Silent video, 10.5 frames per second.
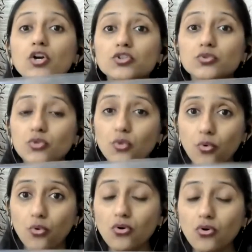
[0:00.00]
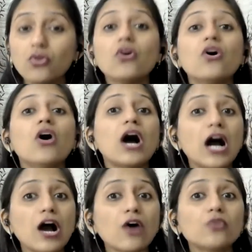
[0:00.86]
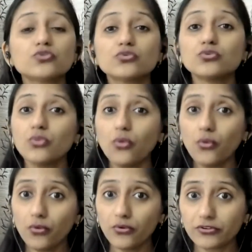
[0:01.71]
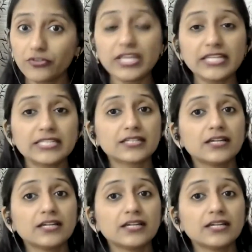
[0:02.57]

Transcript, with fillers: to know how to read